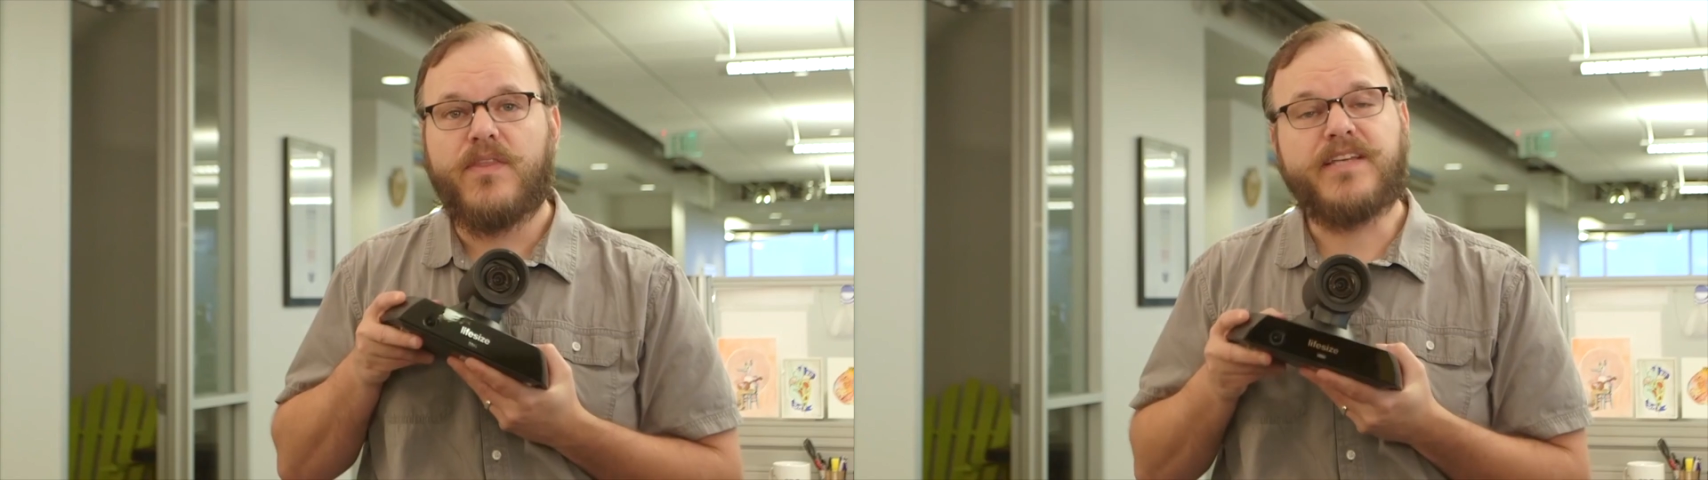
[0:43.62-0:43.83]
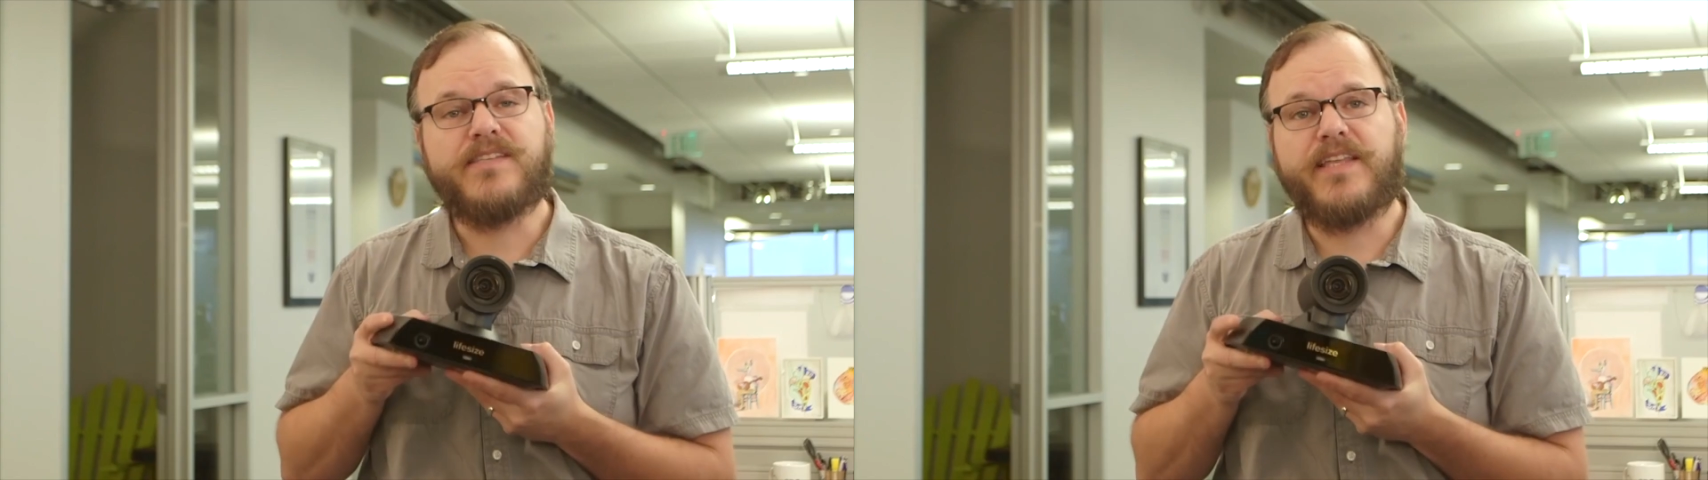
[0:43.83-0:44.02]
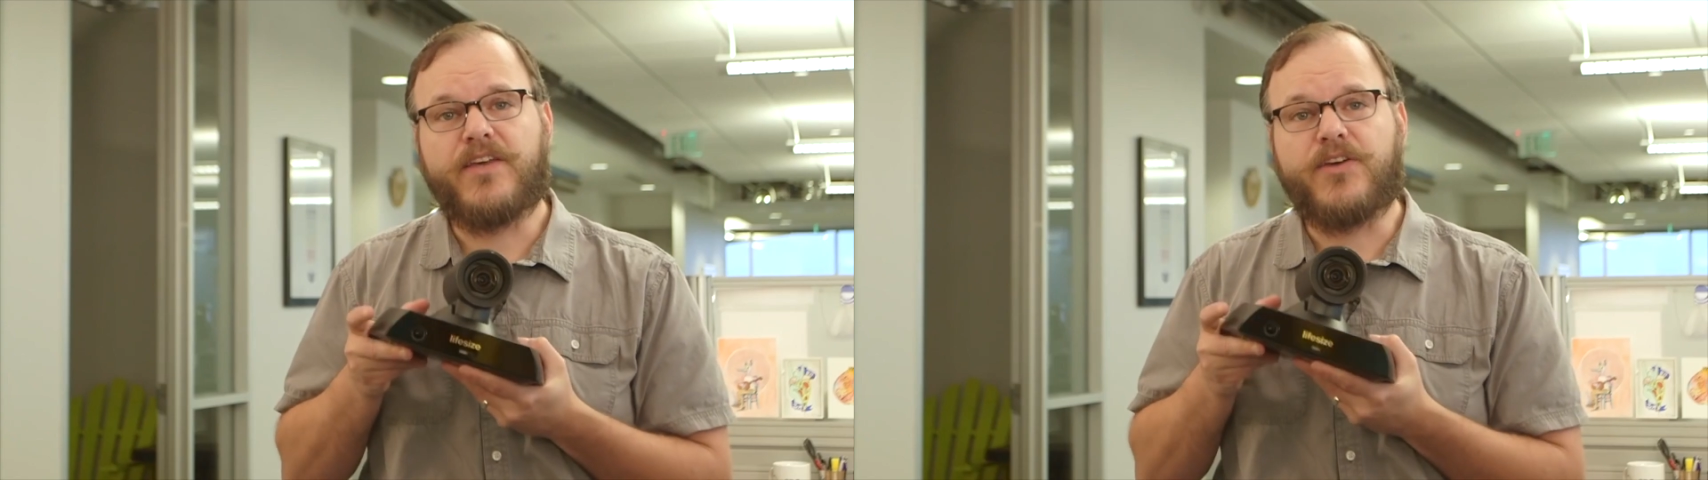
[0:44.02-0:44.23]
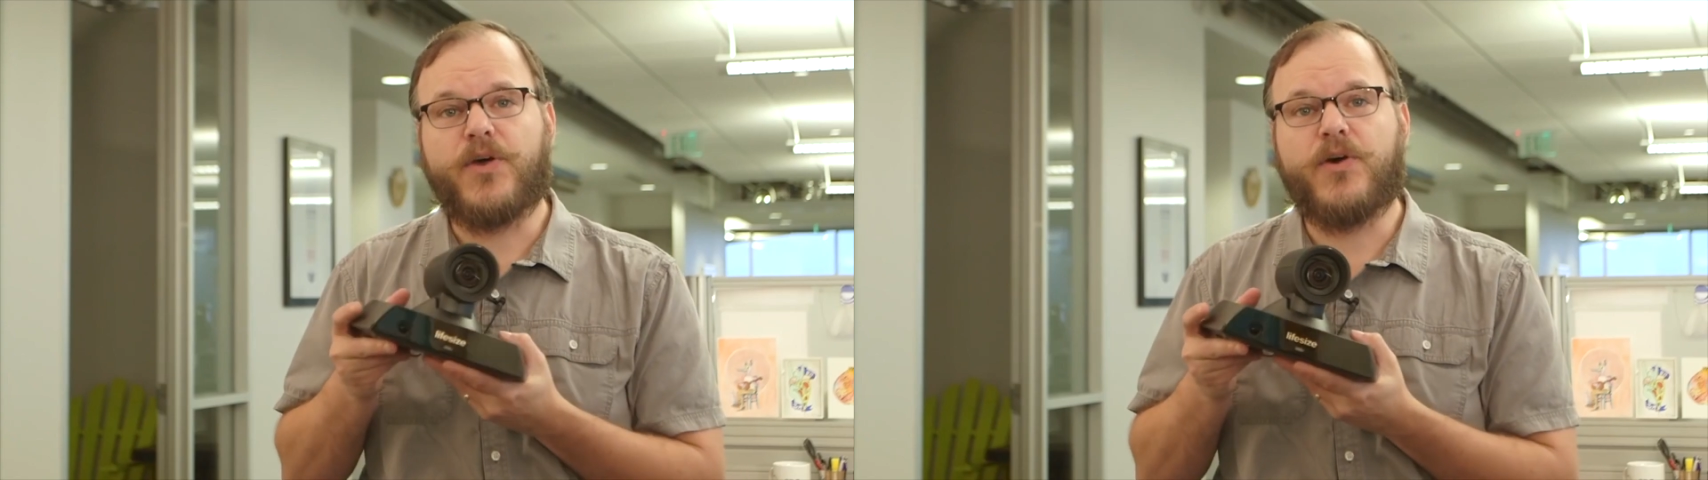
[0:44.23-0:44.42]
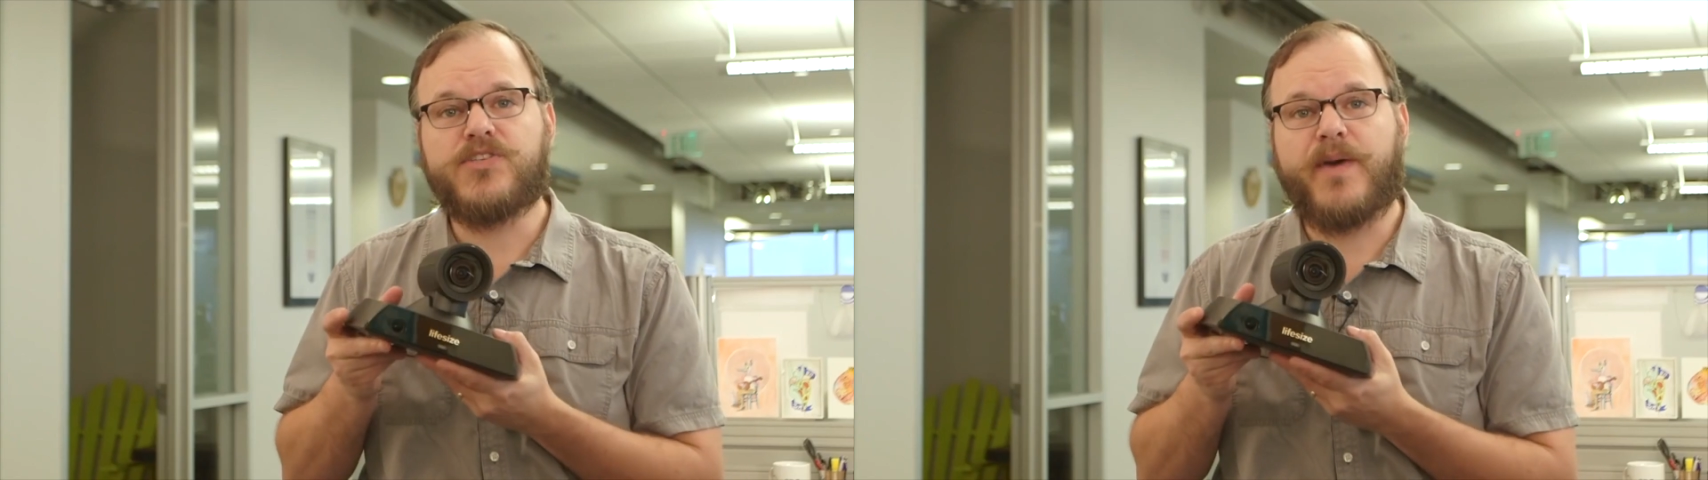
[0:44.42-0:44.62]
The next thing that you'll
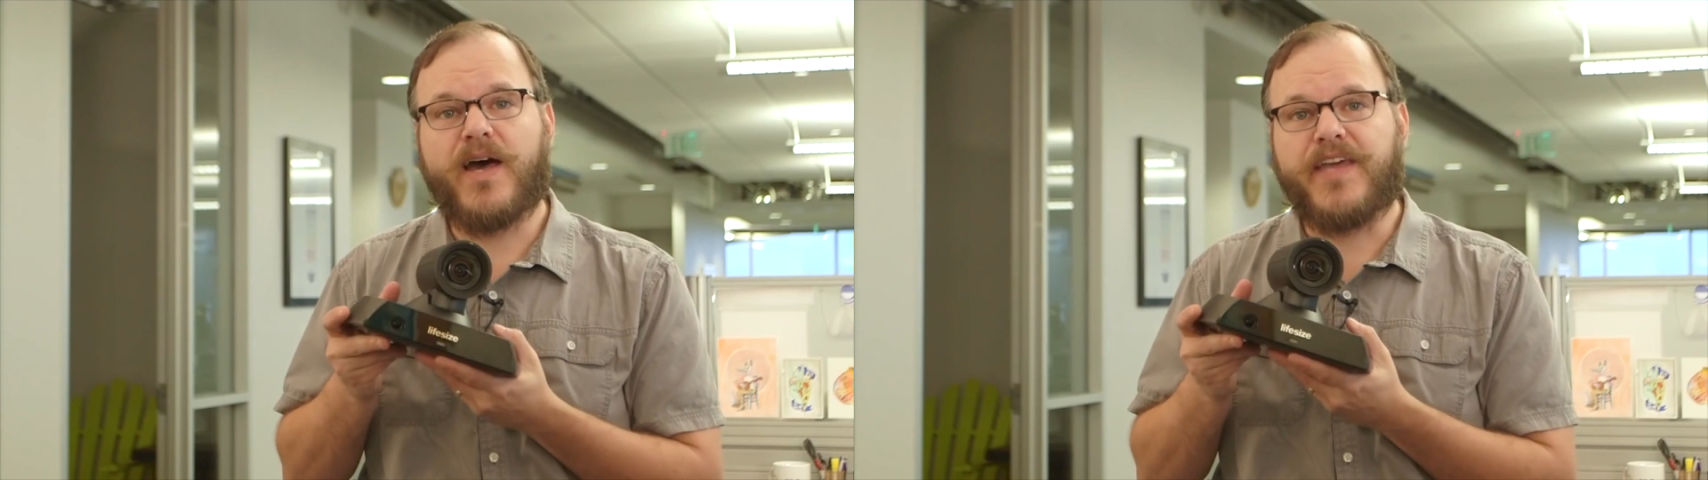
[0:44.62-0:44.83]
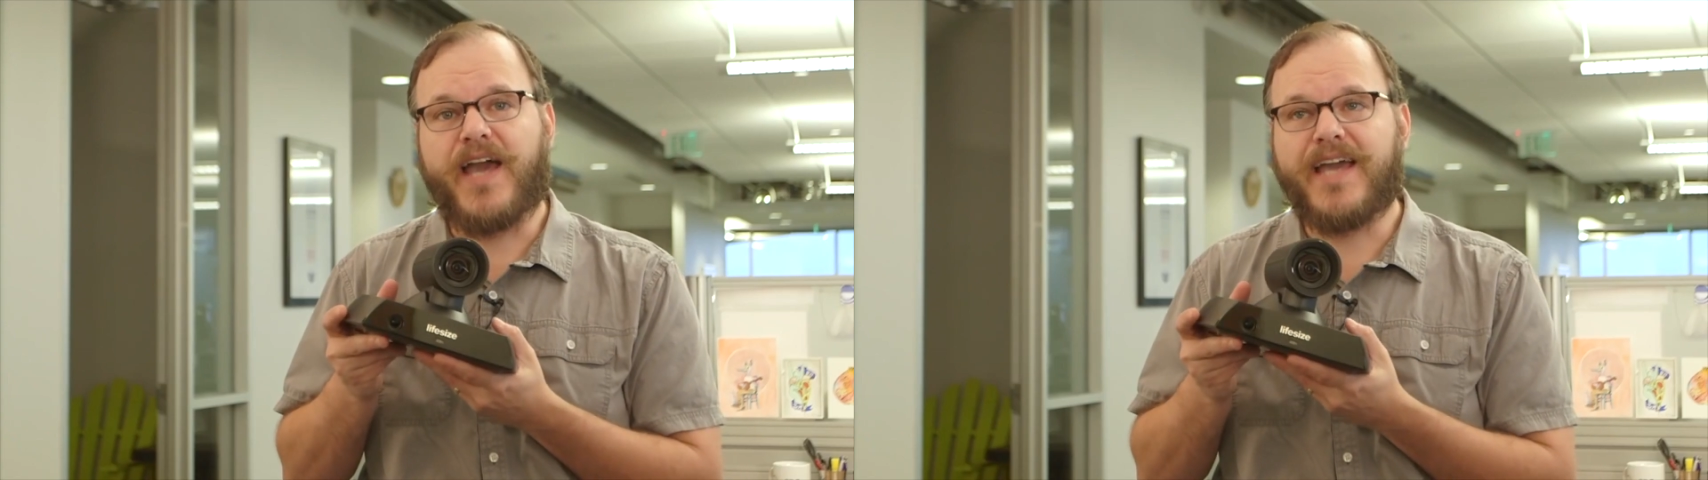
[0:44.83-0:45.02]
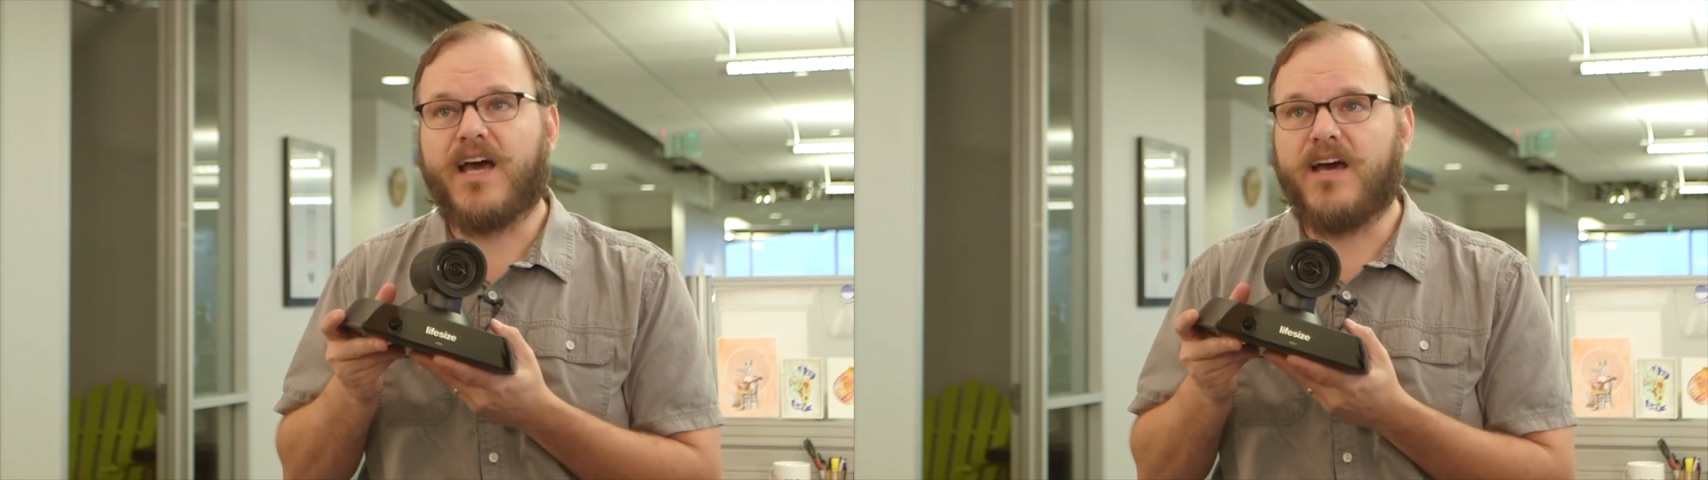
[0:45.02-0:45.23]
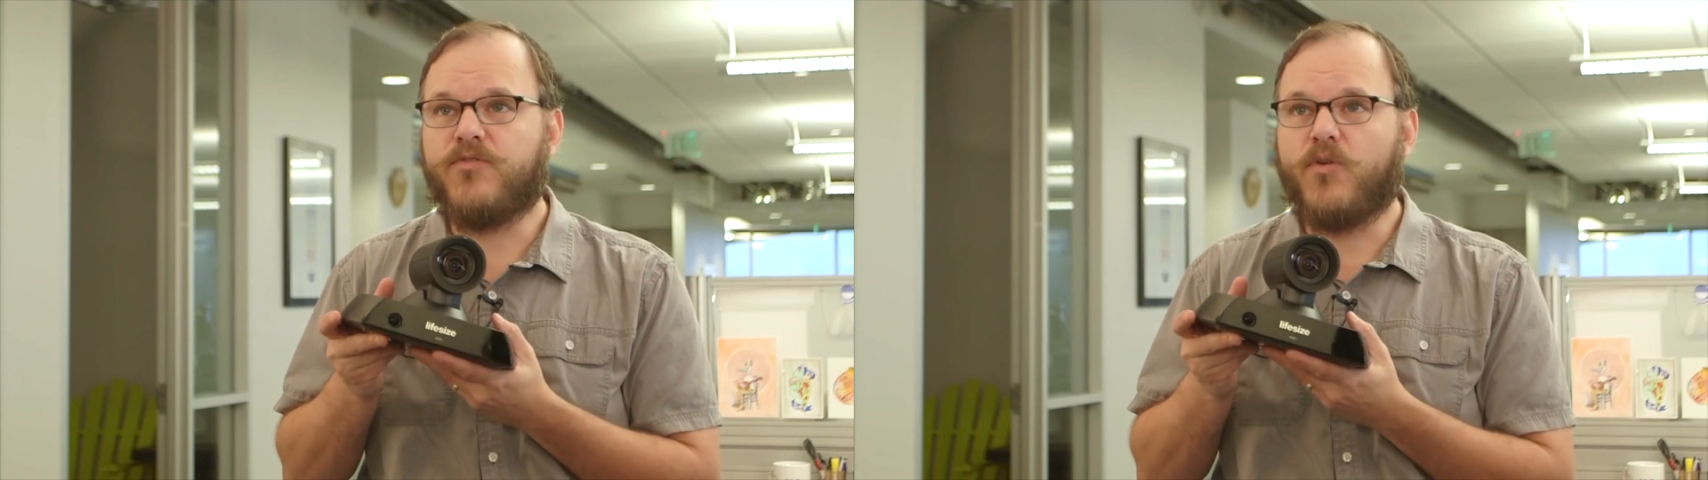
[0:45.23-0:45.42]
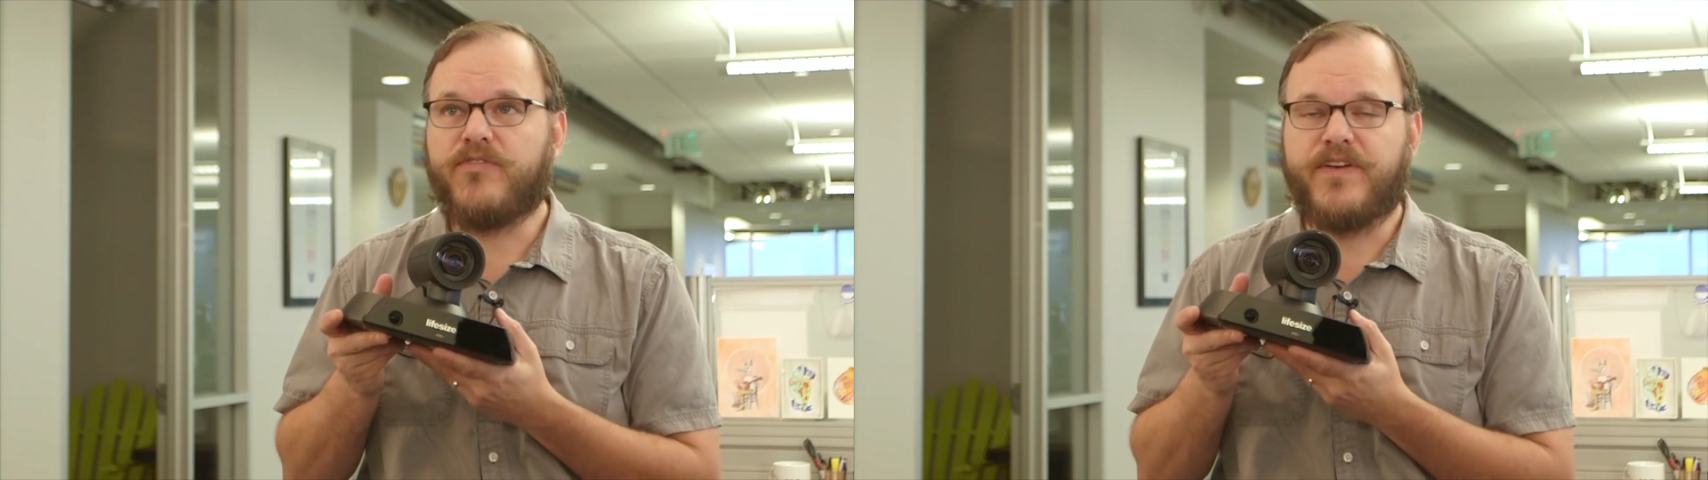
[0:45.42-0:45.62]
notice about the Icon four